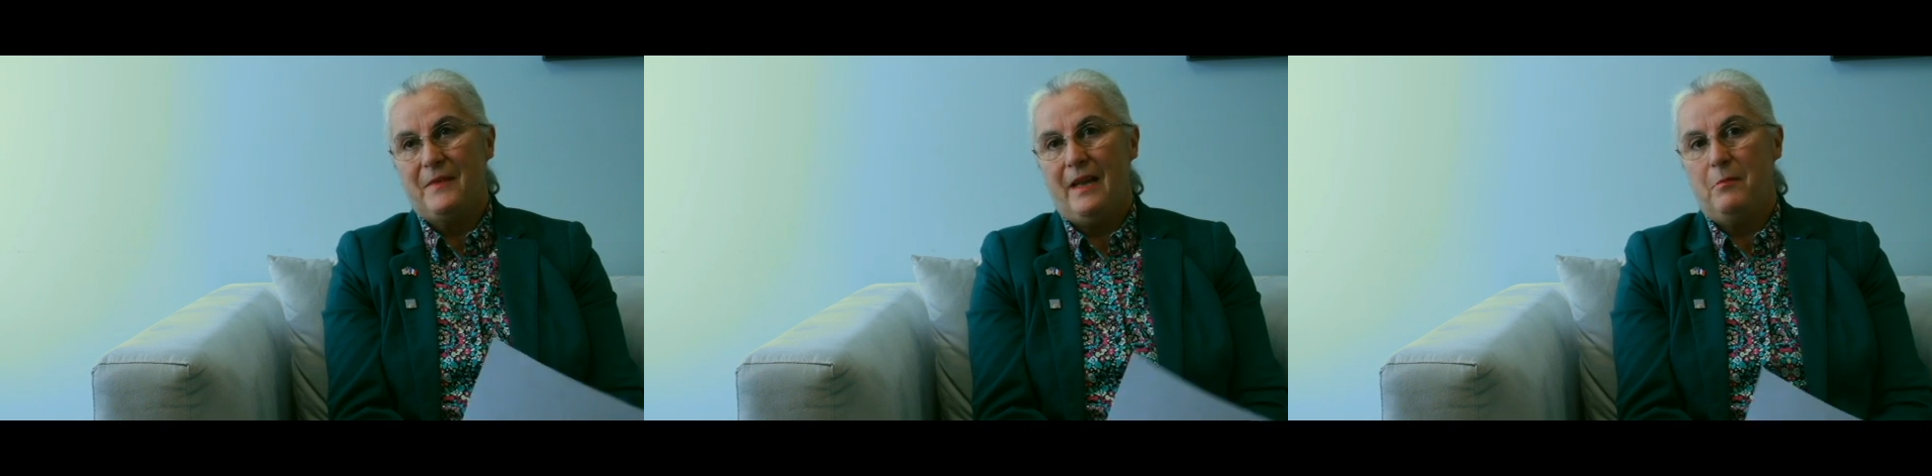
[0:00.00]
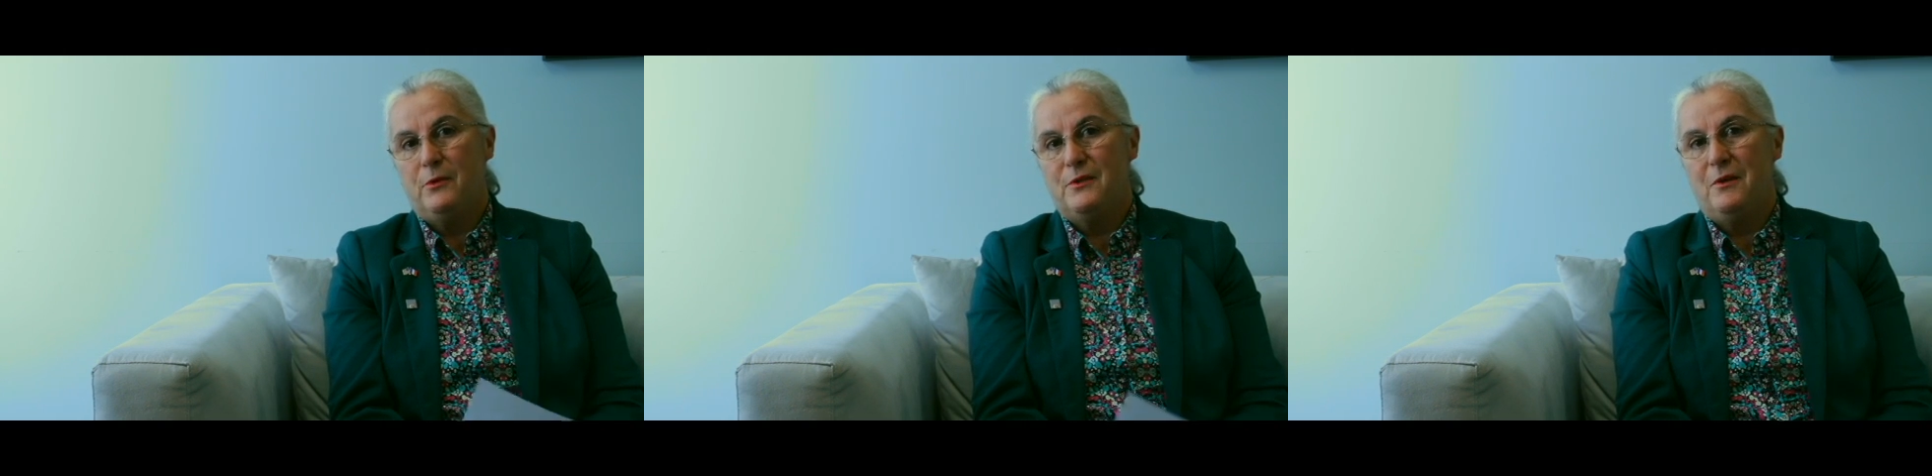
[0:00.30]

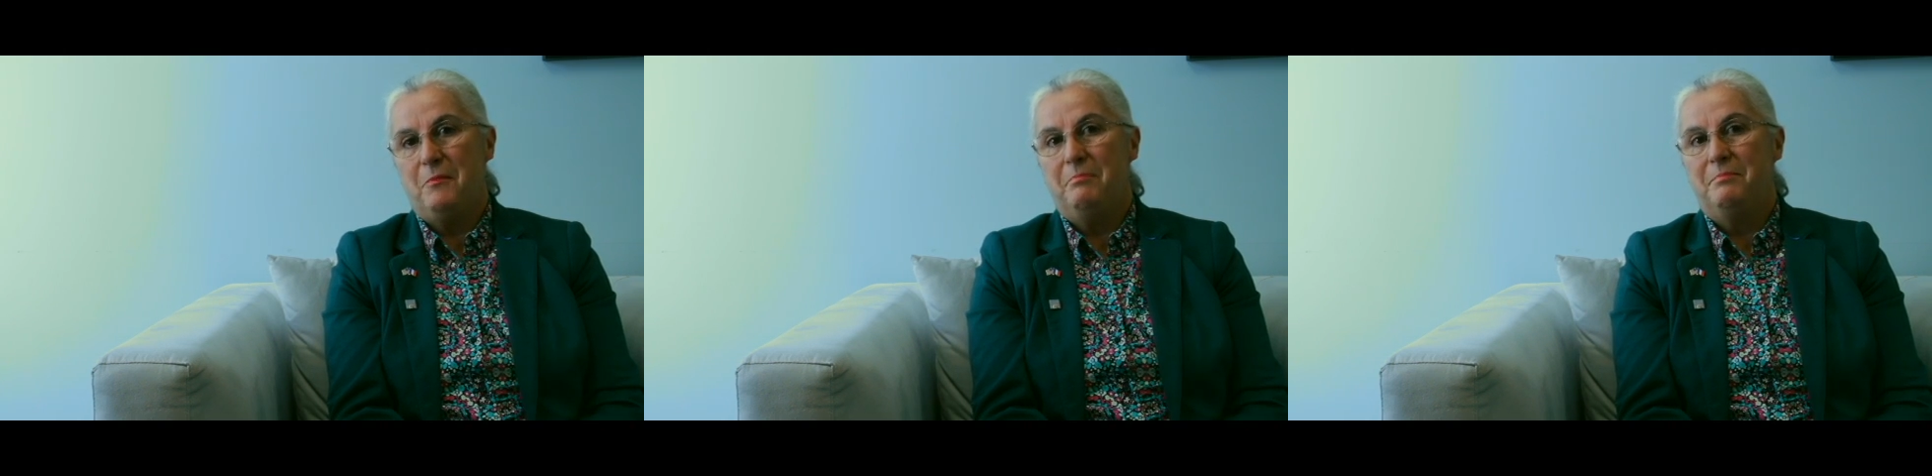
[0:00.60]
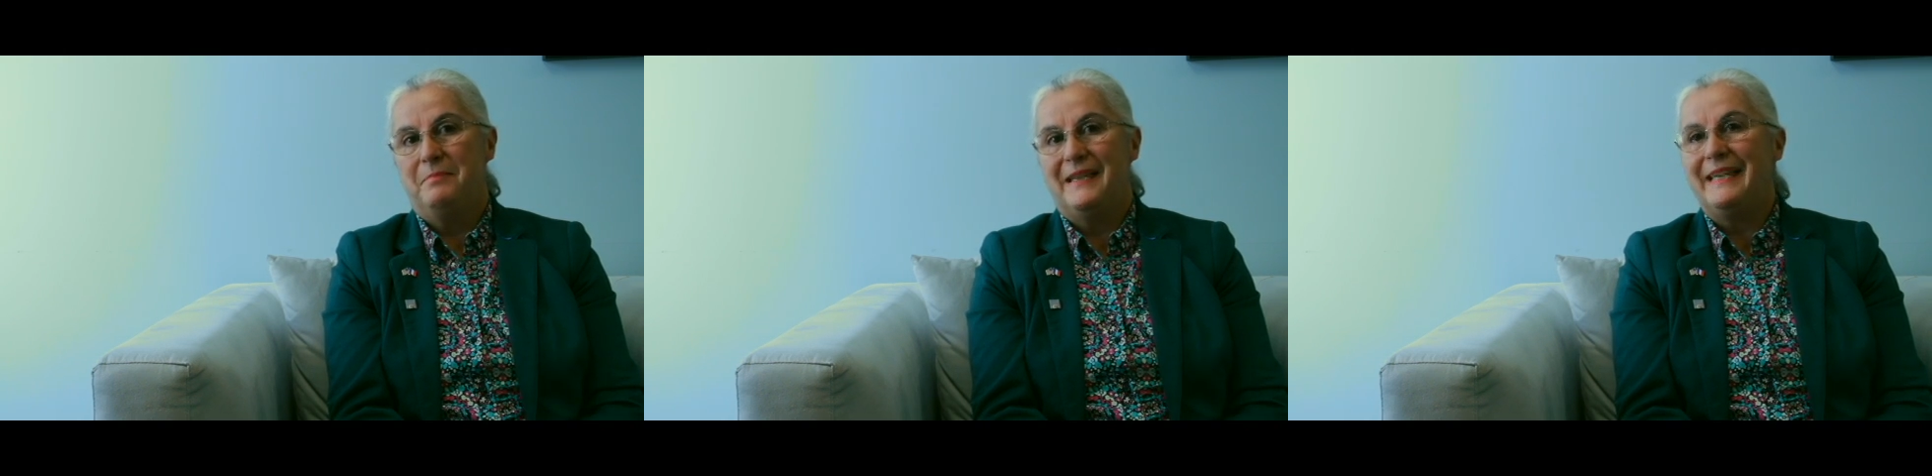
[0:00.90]
I'm also a
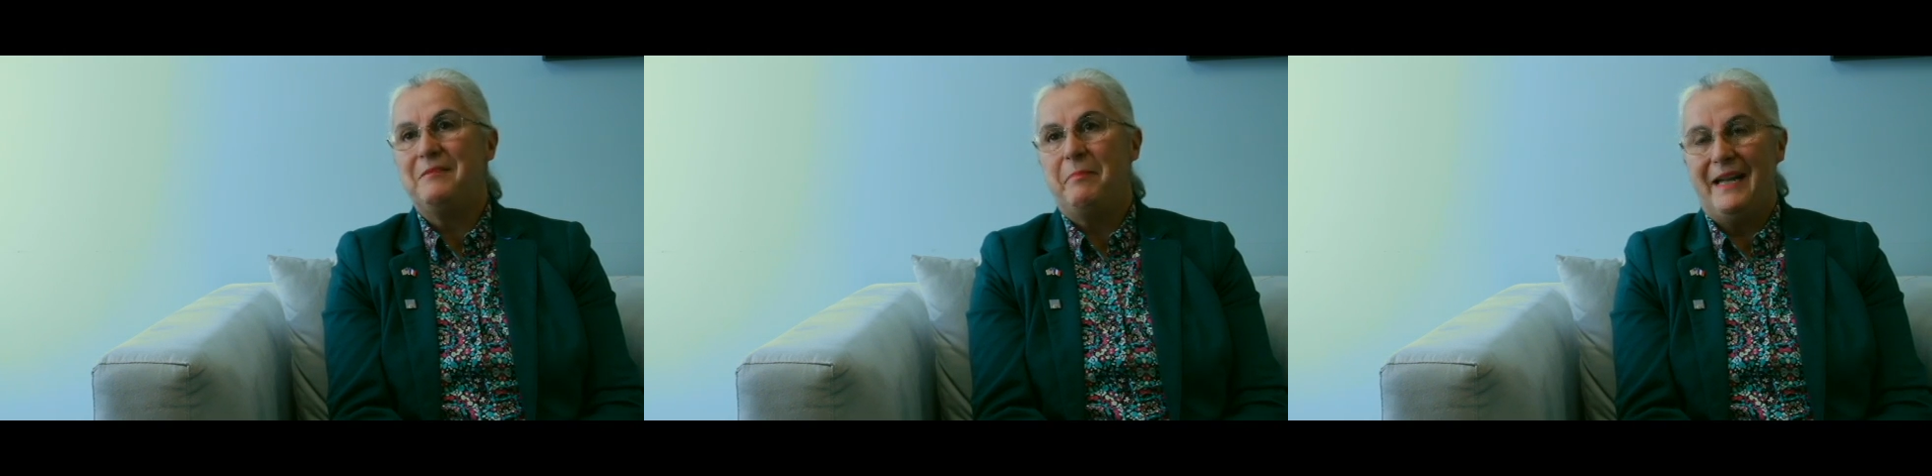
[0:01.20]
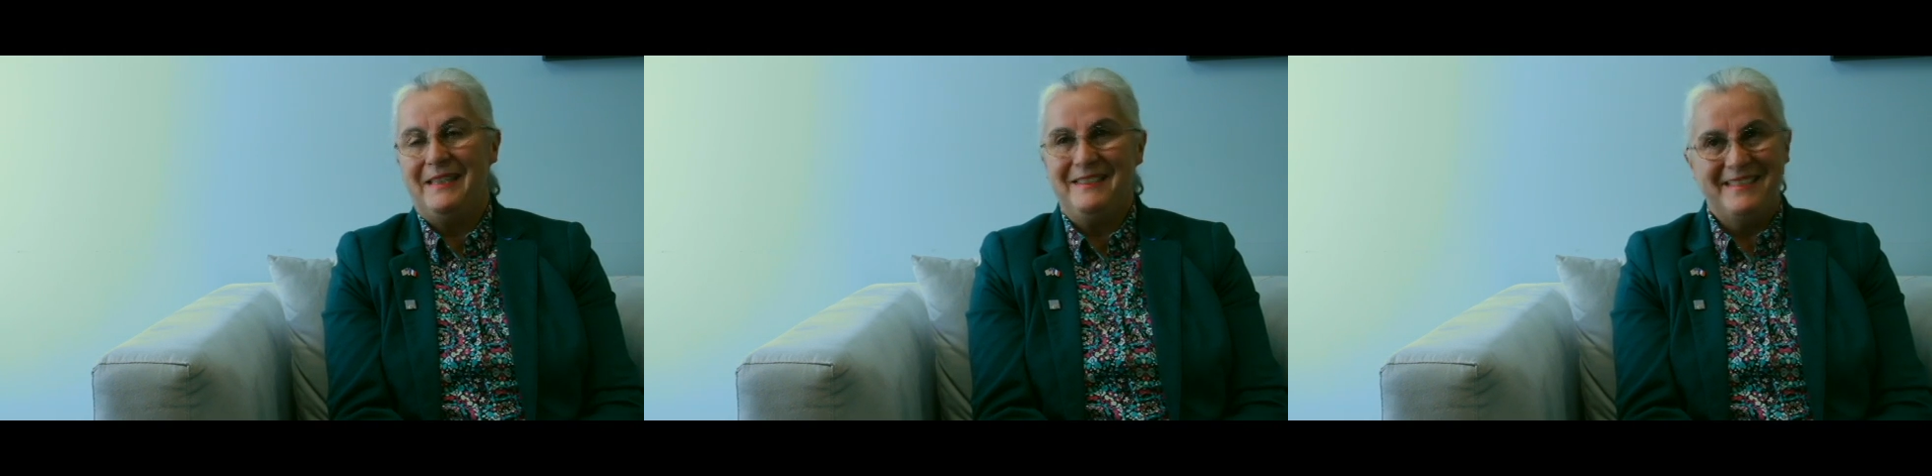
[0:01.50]
plane
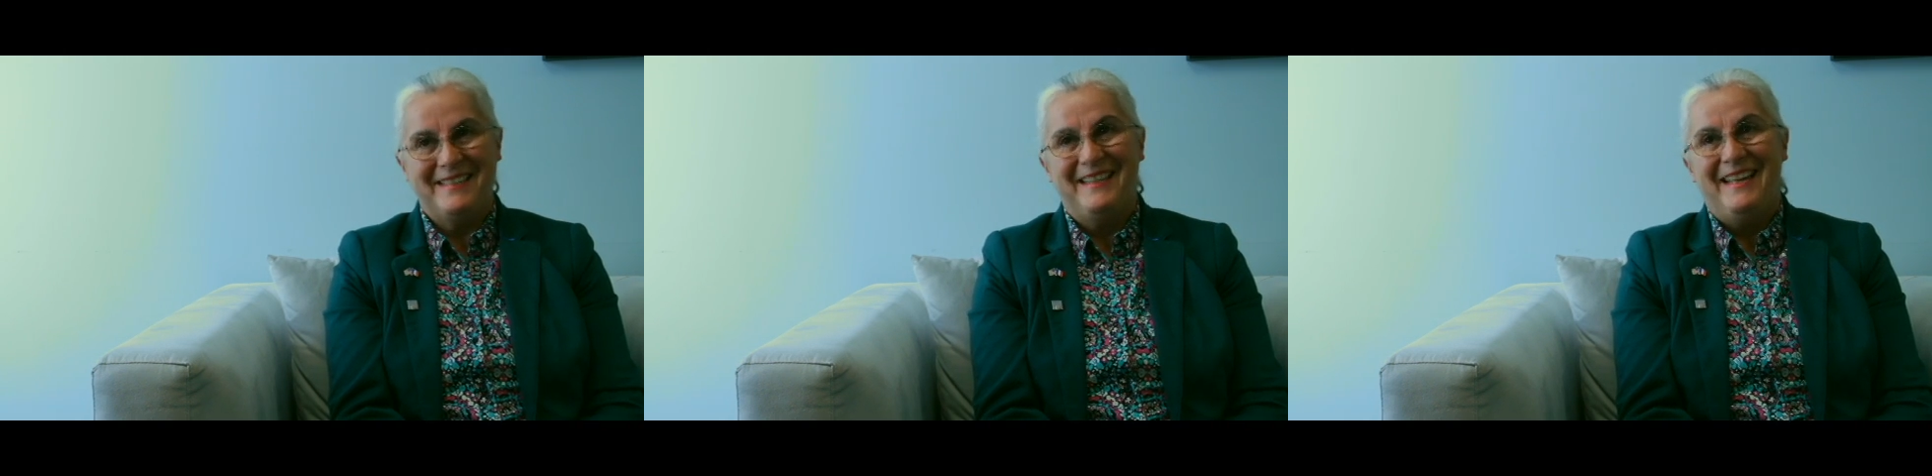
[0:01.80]
pilot,